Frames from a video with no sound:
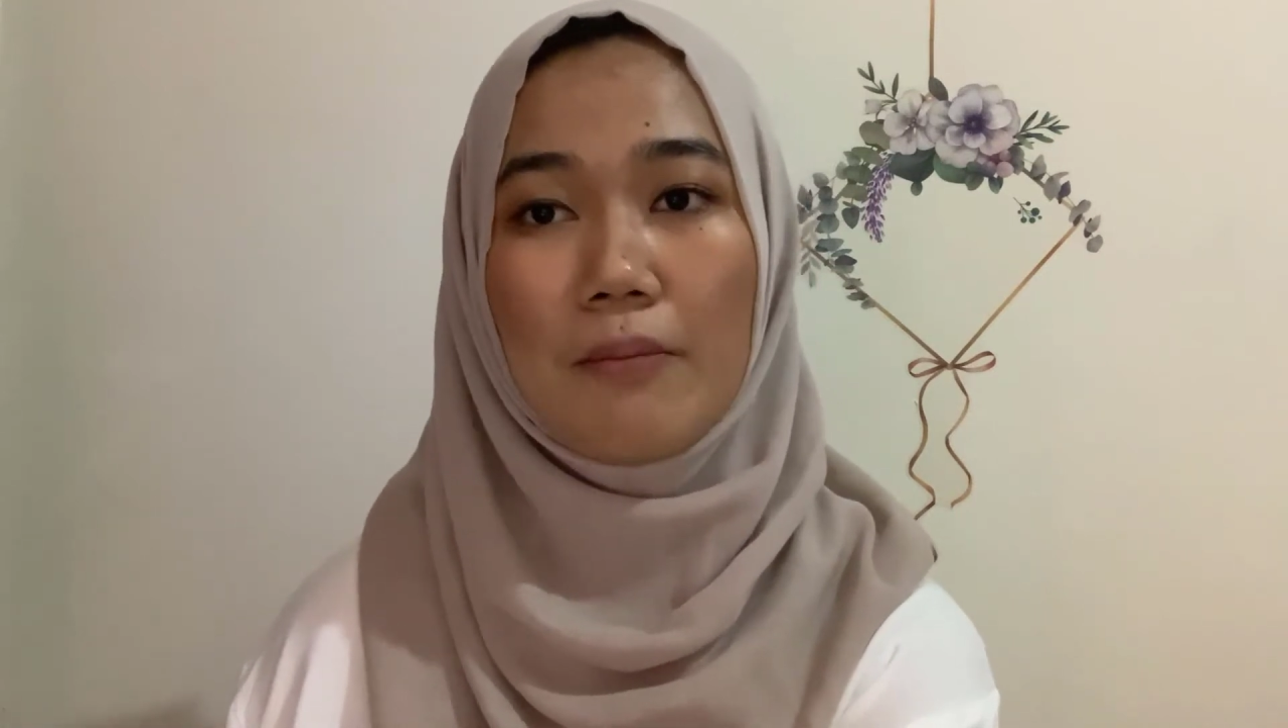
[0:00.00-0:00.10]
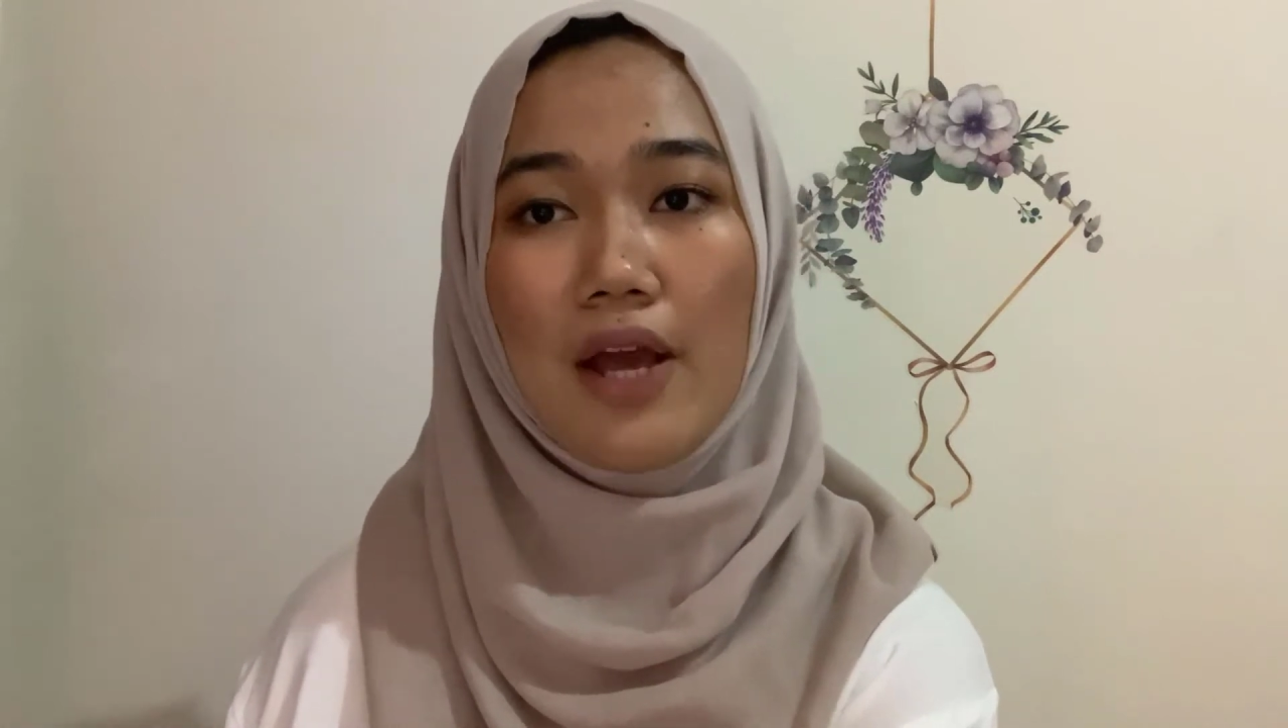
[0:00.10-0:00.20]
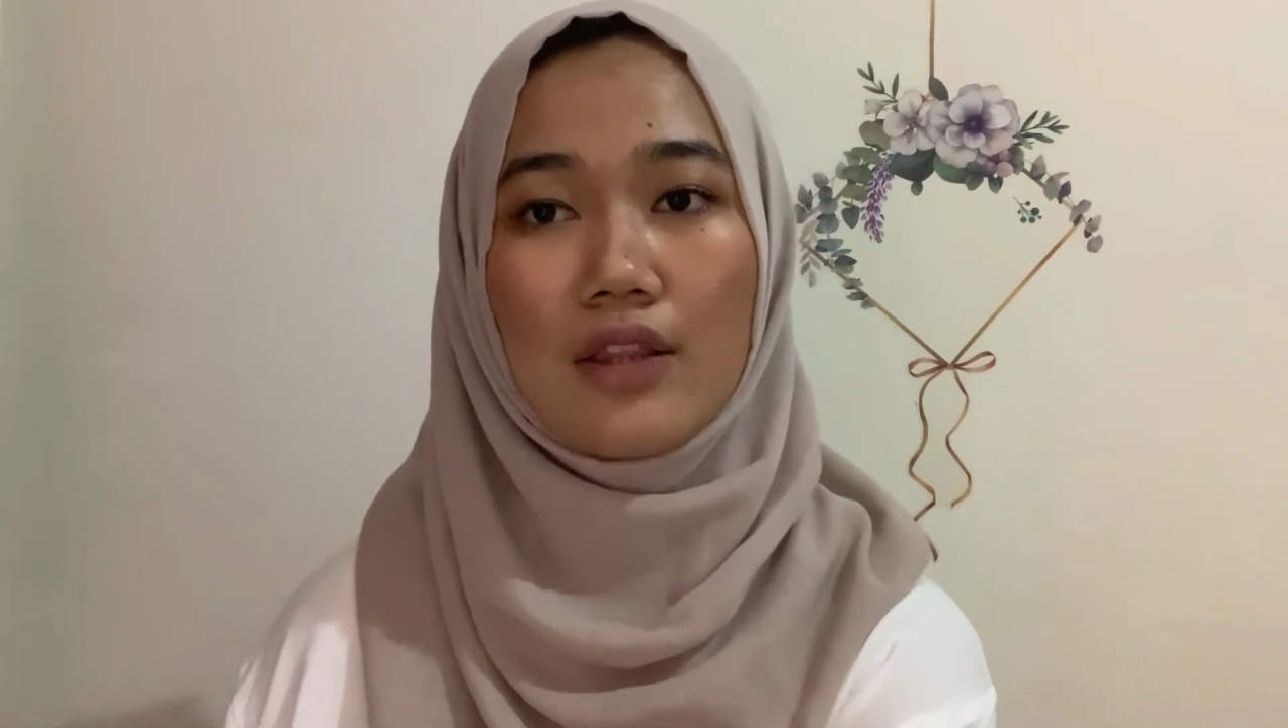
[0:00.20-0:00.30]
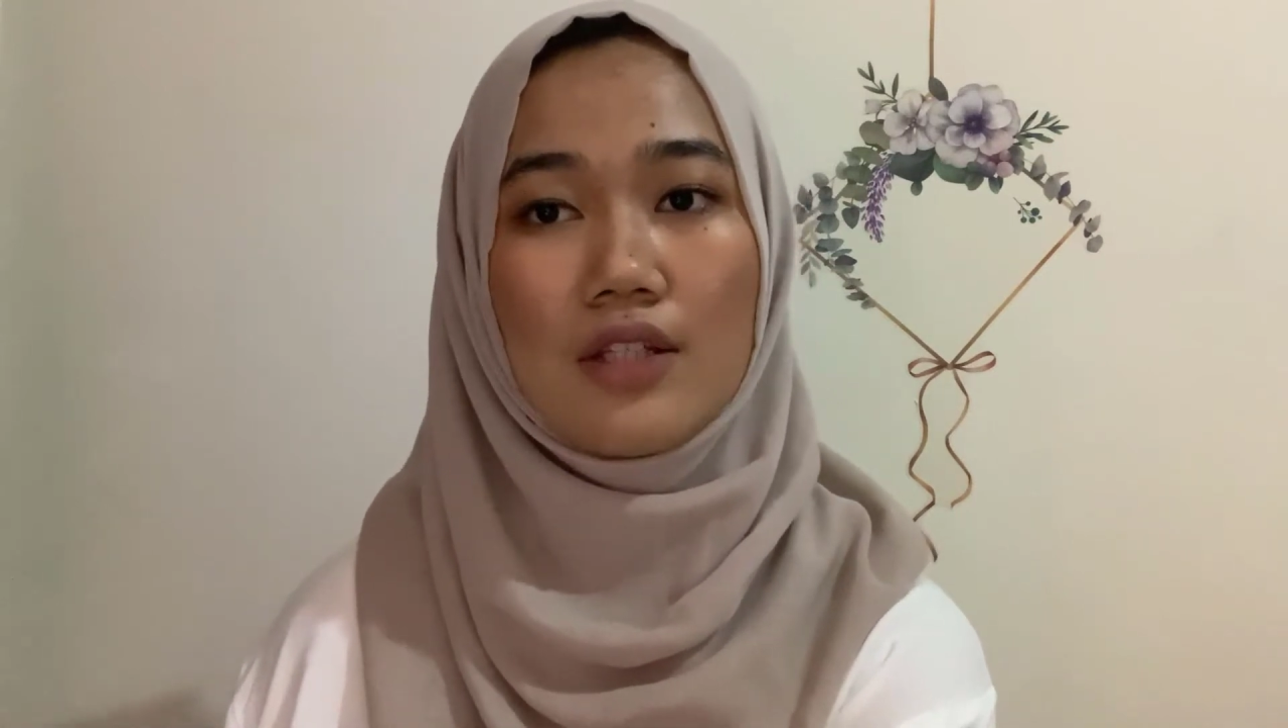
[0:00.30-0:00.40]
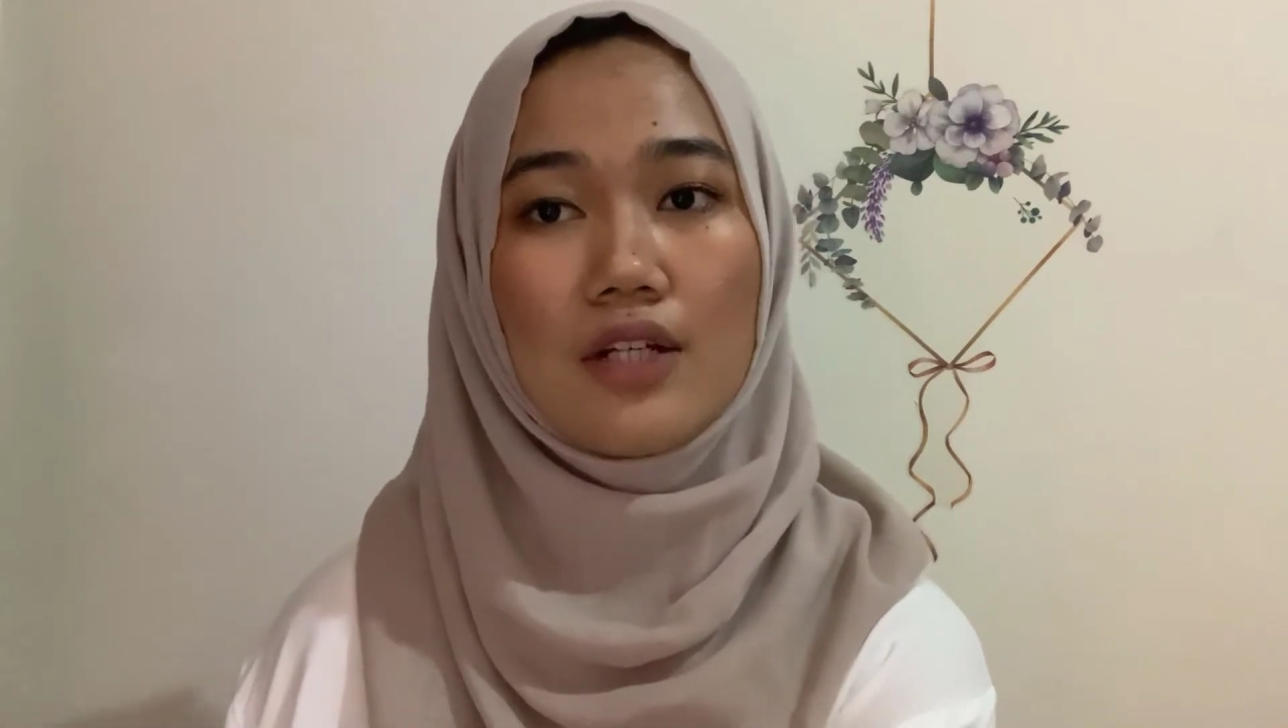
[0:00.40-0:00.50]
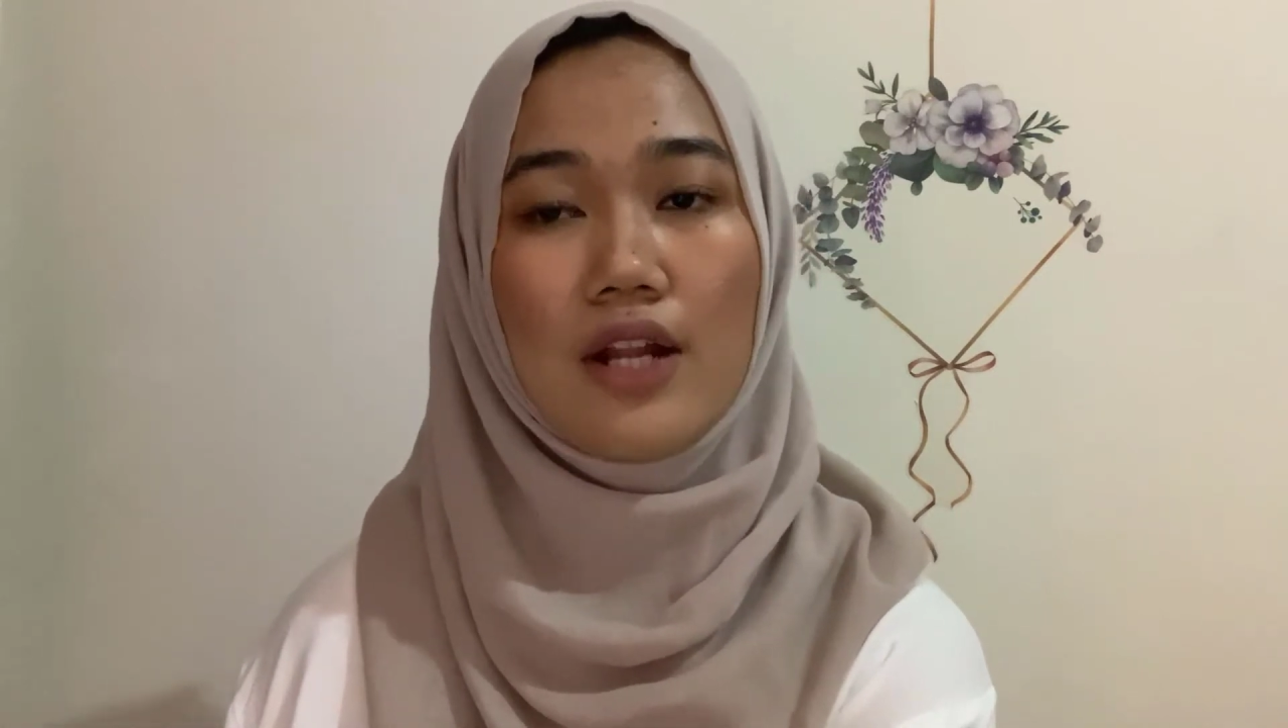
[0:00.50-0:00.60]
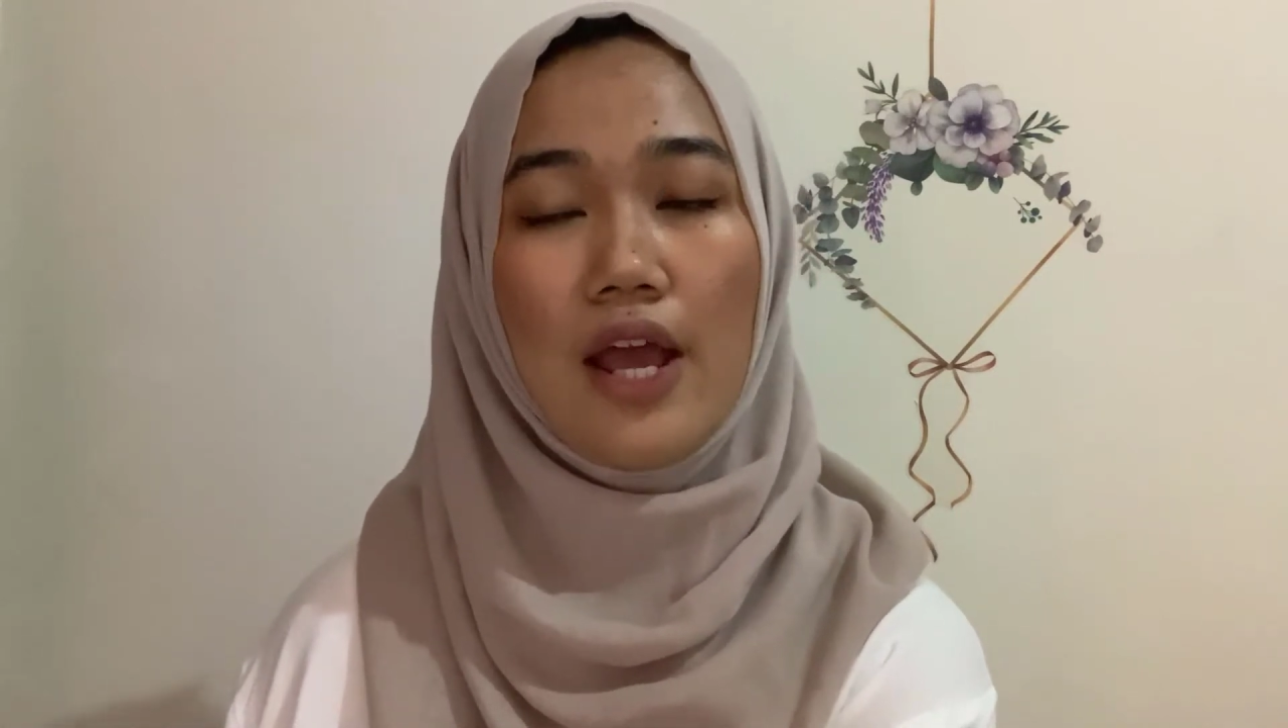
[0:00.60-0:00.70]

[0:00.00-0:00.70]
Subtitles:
method,